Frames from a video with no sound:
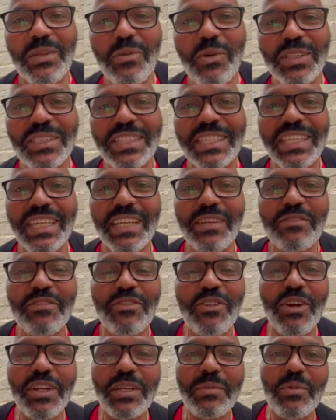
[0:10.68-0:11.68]
once again,
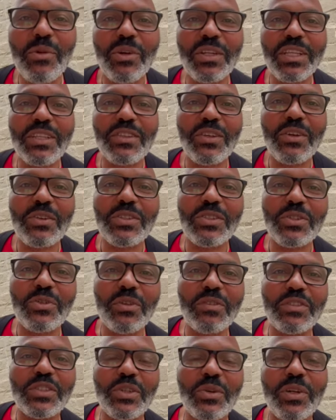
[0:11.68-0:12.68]
Friday morning. Those
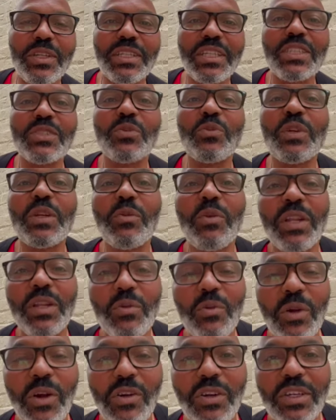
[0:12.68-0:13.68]
who have joined us, we want
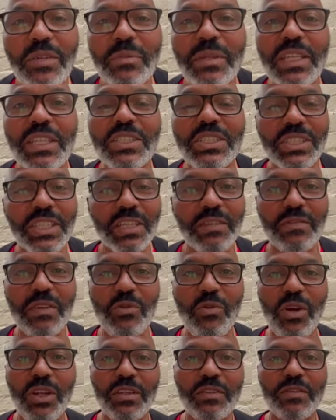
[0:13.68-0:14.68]
to welcome each and
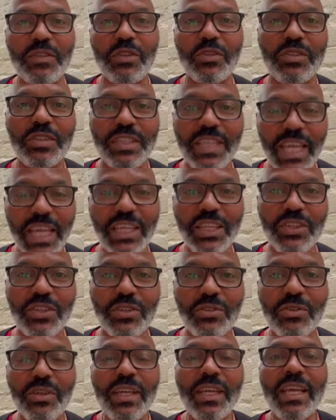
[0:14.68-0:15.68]
every one of you. Thank
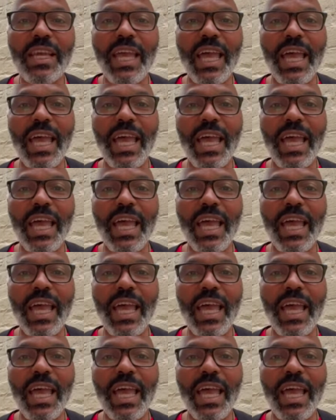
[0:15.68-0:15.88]
you.